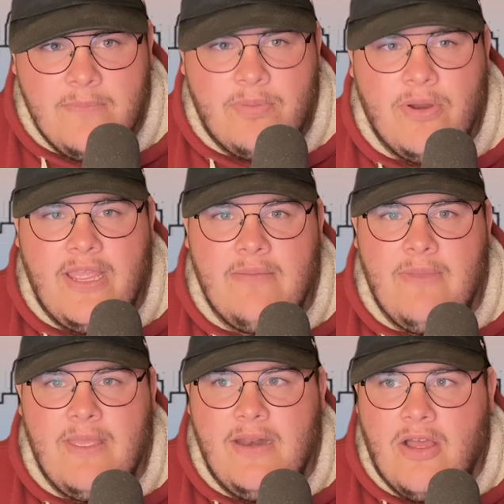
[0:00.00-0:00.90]
Bring him
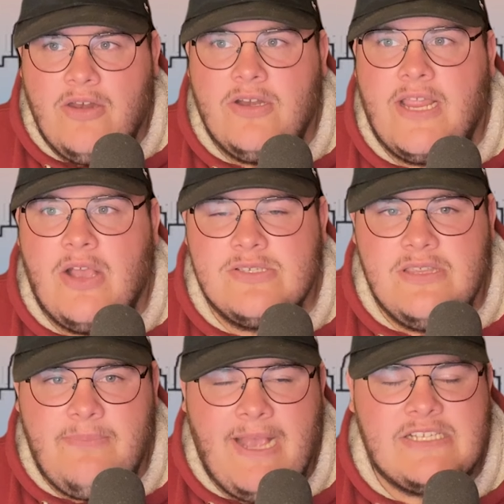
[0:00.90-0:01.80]
in under Kelce
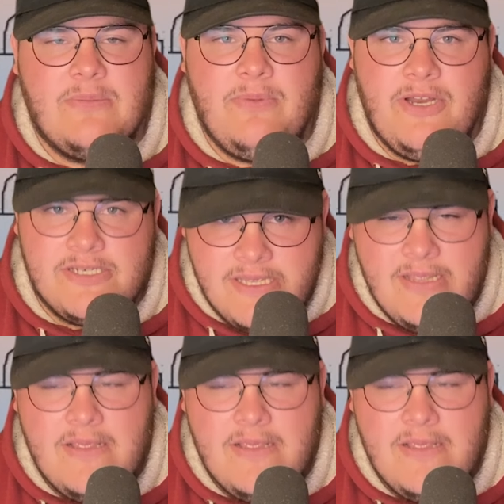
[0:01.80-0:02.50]
the past couple of years.